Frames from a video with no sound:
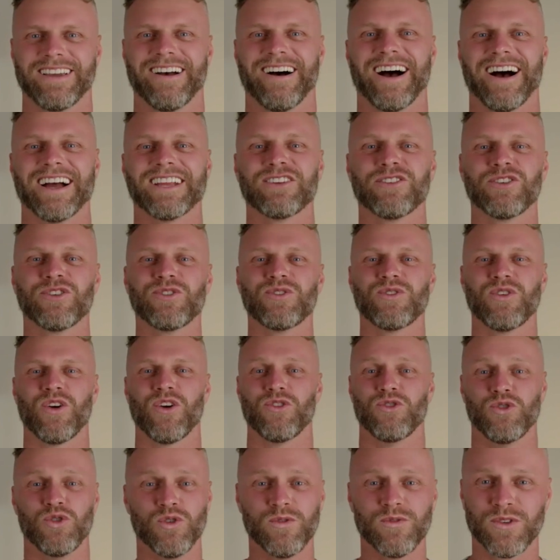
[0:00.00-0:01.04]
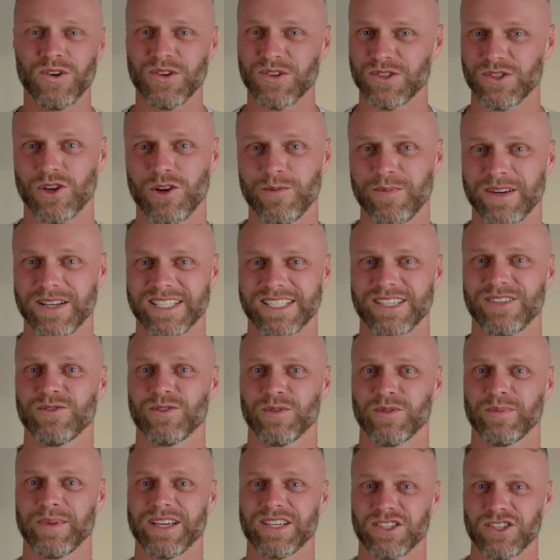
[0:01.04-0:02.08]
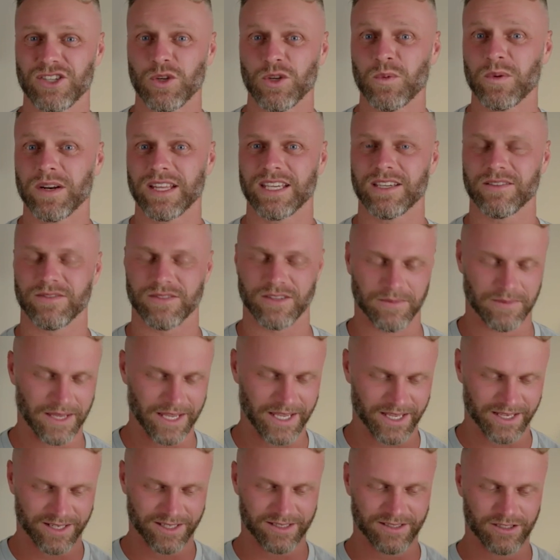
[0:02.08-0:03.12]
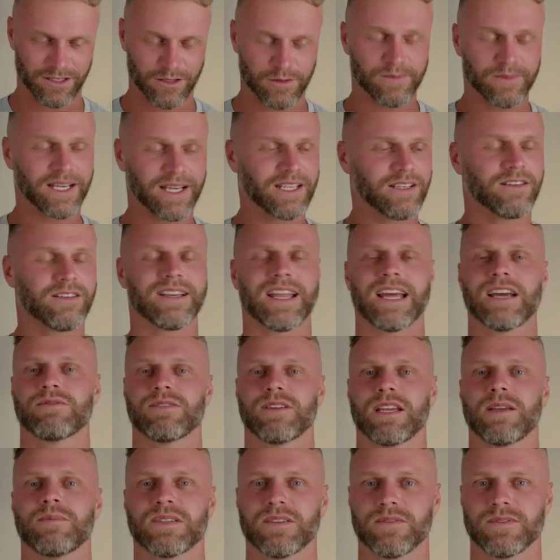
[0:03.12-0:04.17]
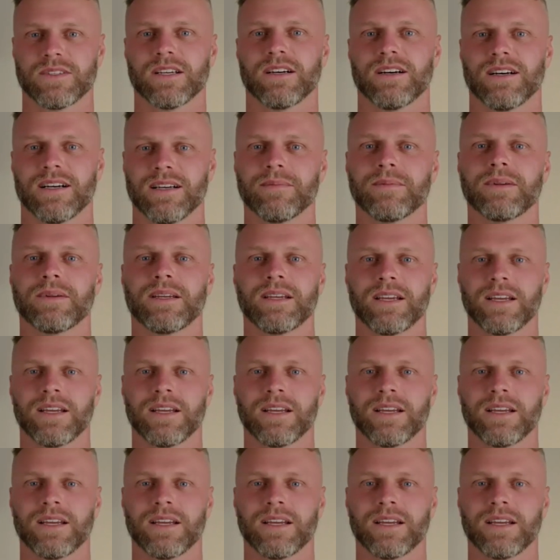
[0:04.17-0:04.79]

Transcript: I know you've got so much information you want to give them and you may not have heaps of time,